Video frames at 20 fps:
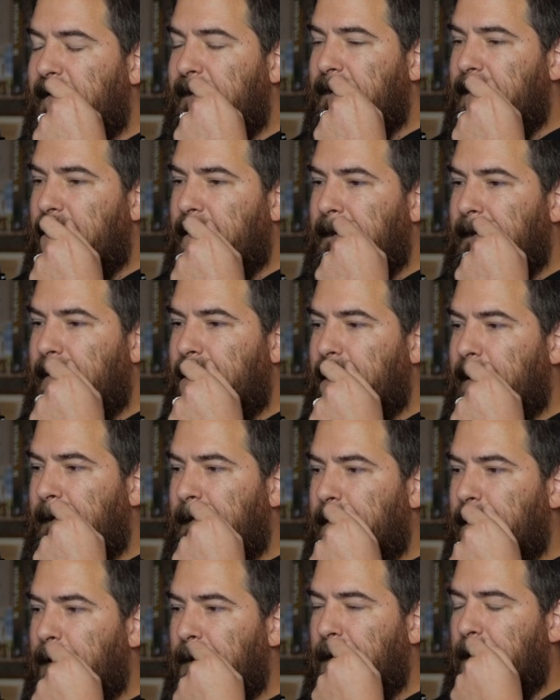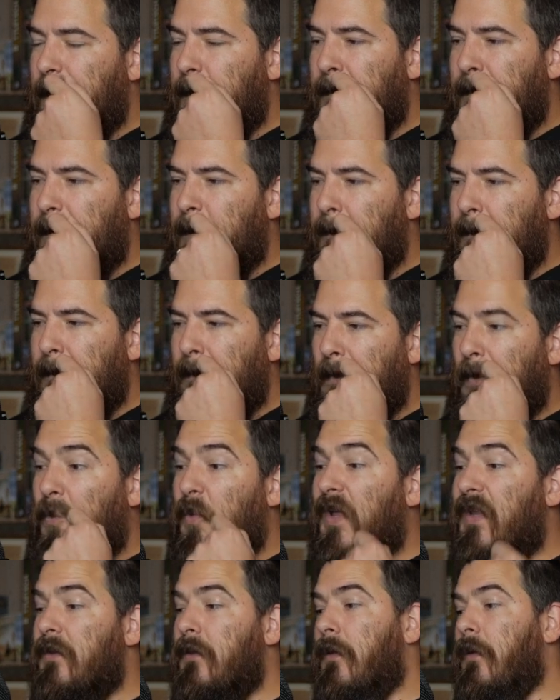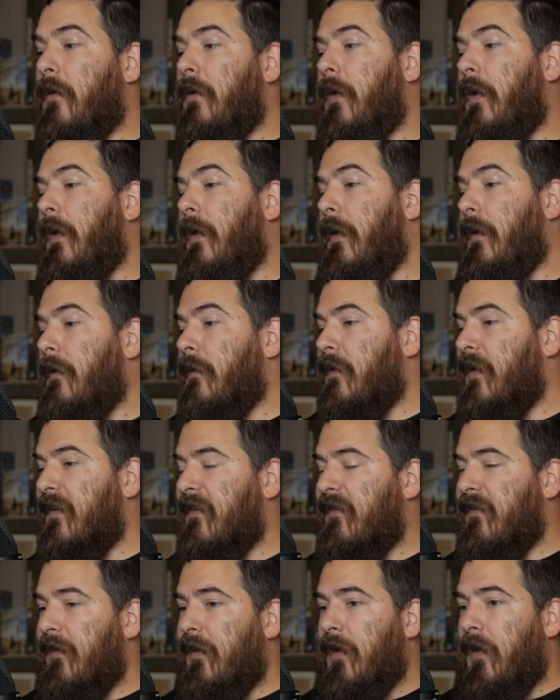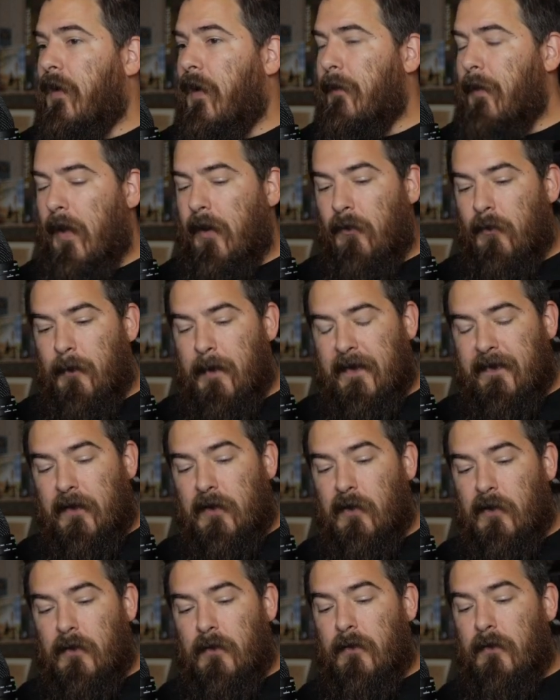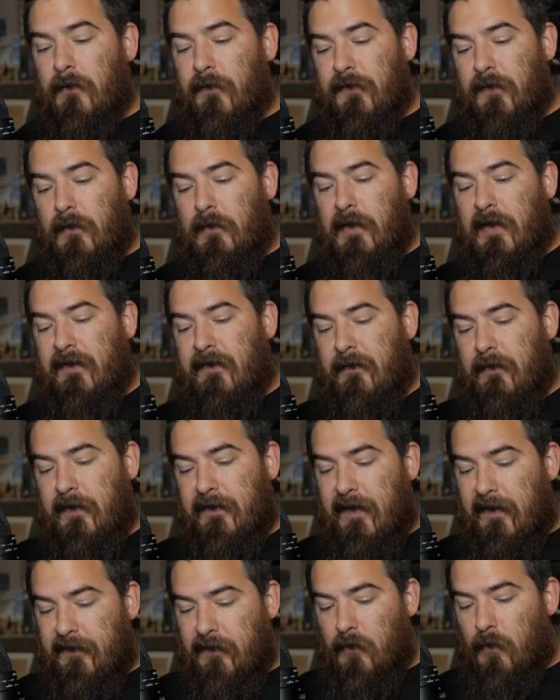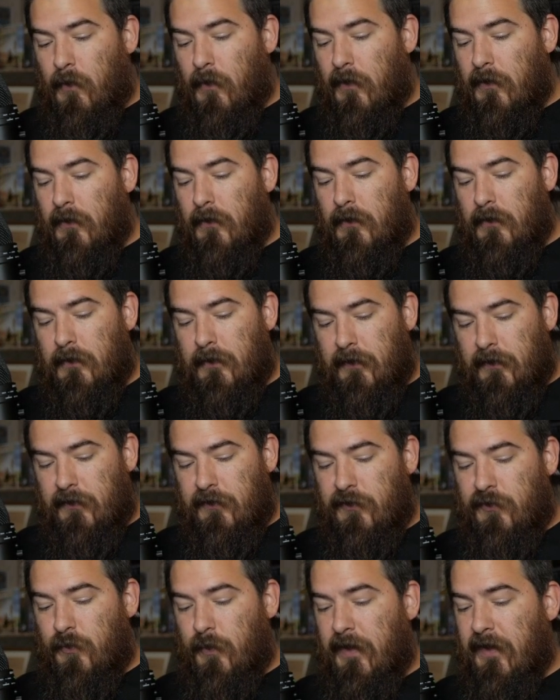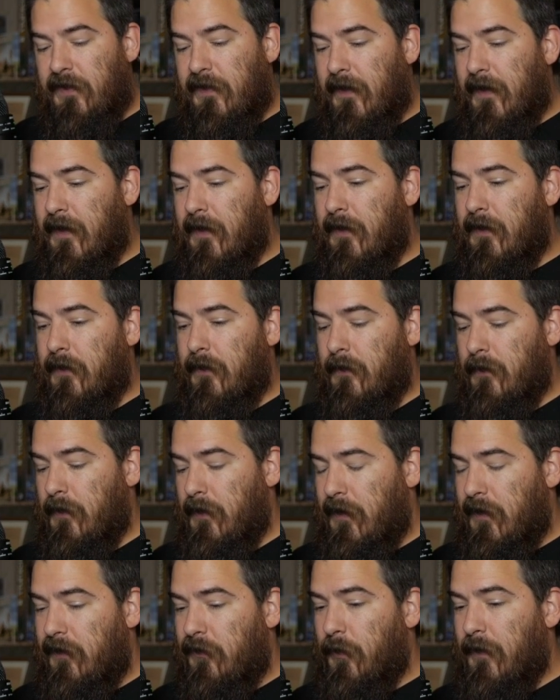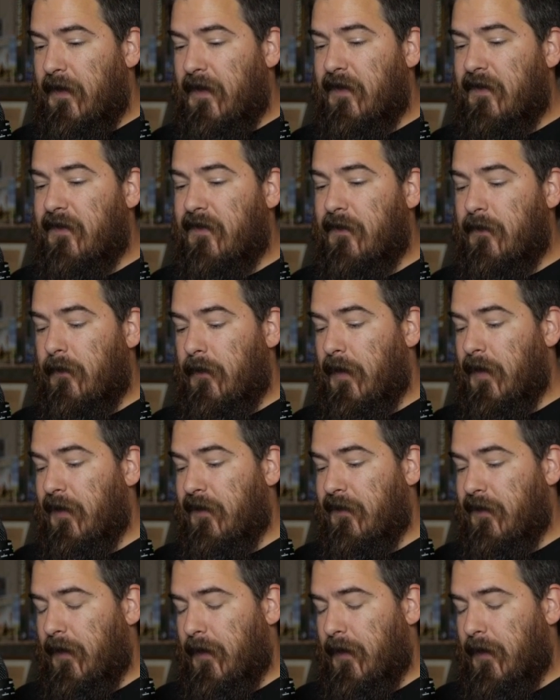gonna. Well, let's see. I don't want to make the call, so let's ask Oracle. Do we think it's